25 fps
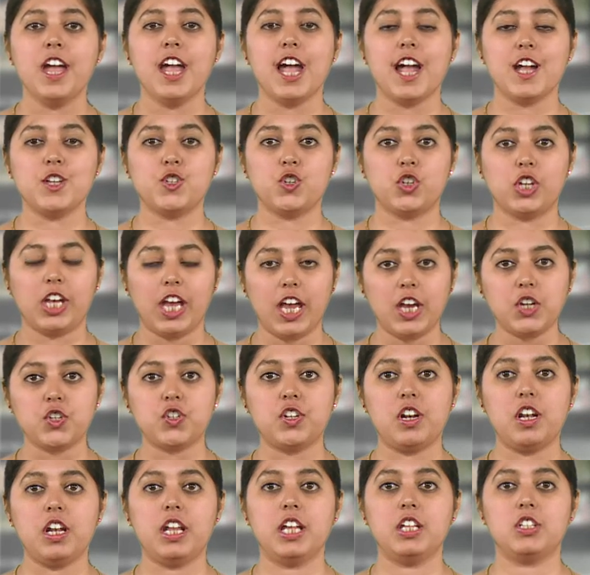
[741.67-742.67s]

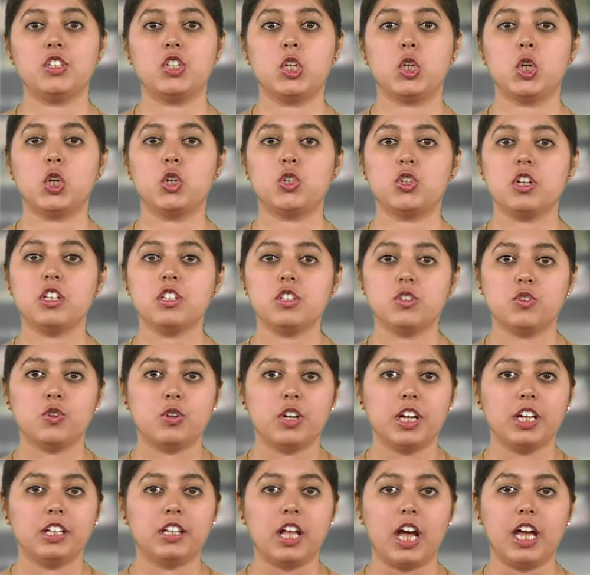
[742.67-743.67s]
educational institutions
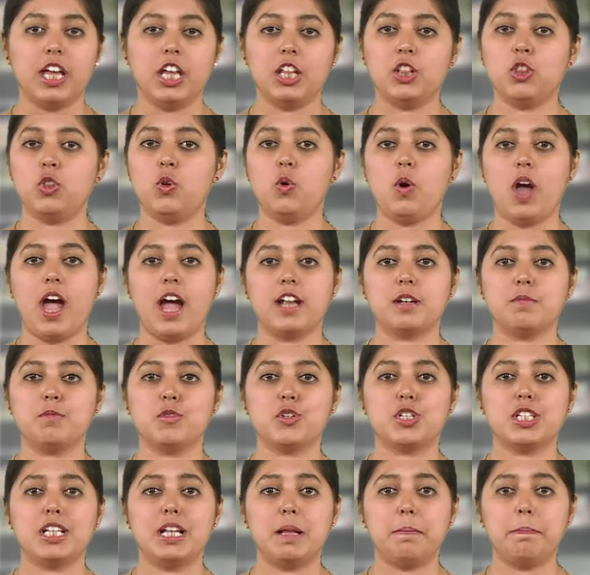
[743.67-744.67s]
during the Hindu and
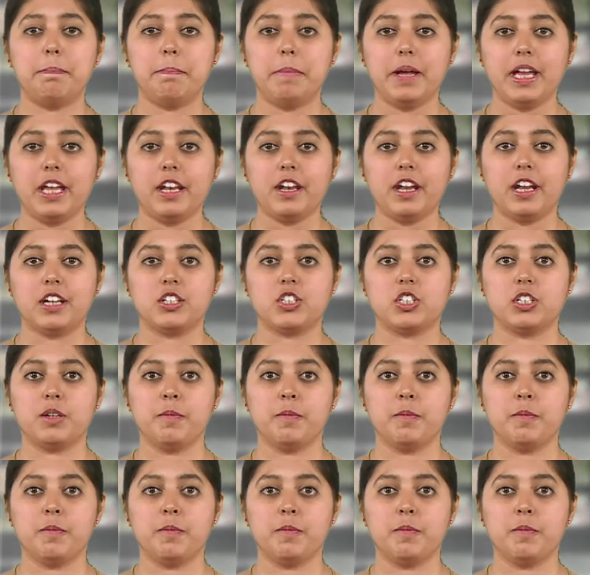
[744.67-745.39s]
Muslim period.